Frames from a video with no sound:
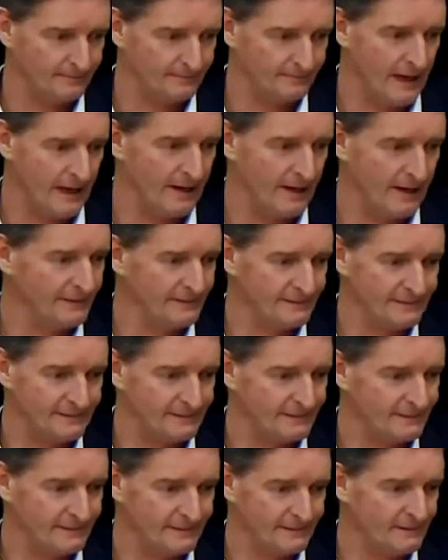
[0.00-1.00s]
Parents
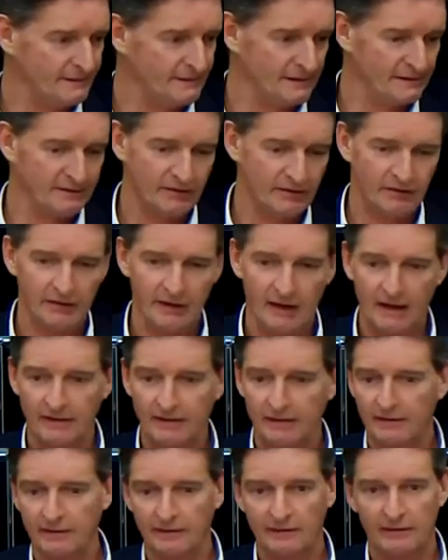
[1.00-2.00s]
didn't
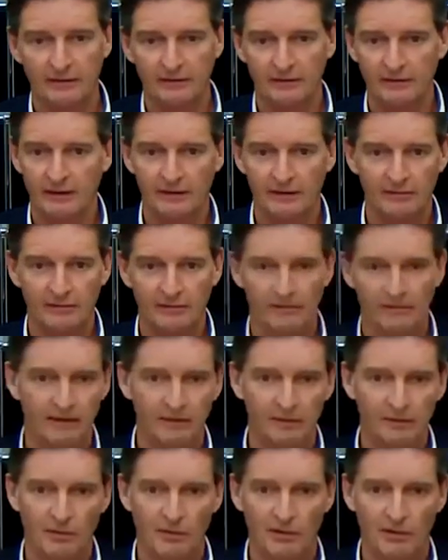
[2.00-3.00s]
understand it. They said, why
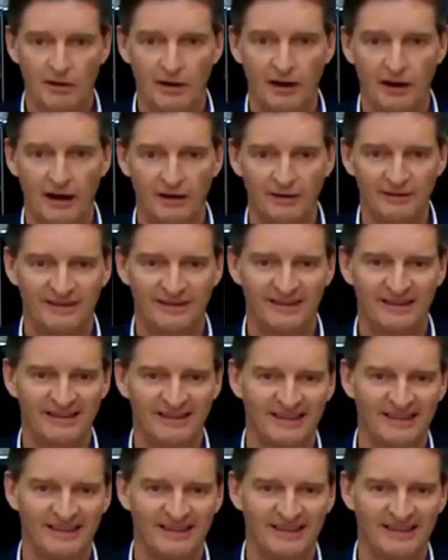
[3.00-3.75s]
do you walk out